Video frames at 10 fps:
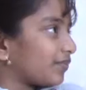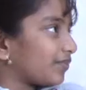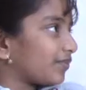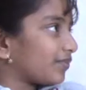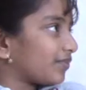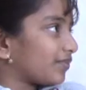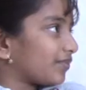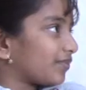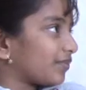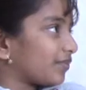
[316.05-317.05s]

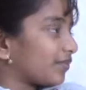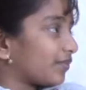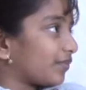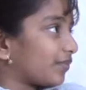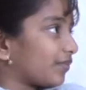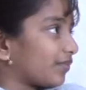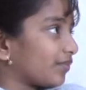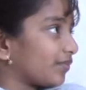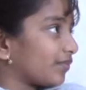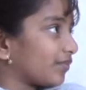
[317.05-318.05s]

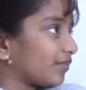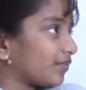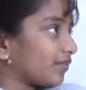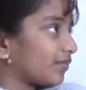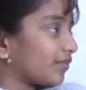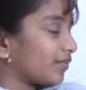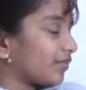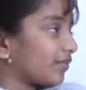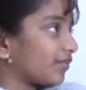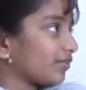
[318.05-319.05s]

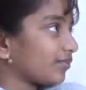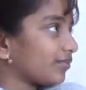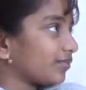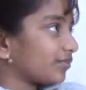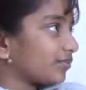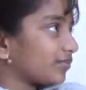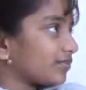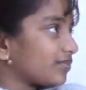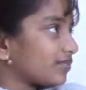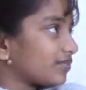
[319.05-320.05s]

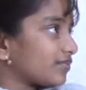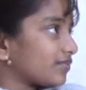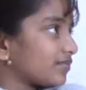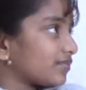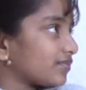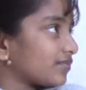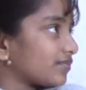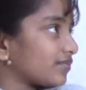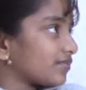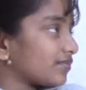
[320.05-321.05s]

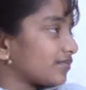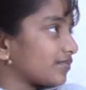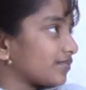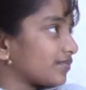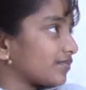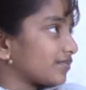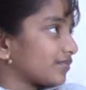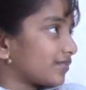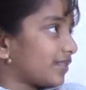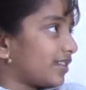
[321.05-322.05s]

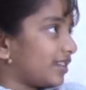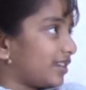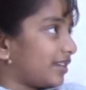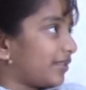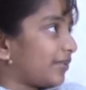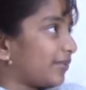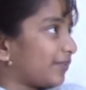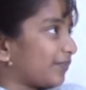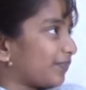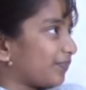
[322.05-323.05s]

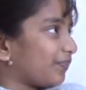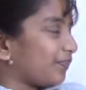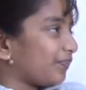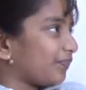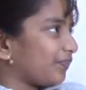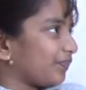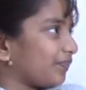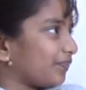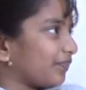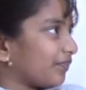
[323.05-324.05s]
[no speech]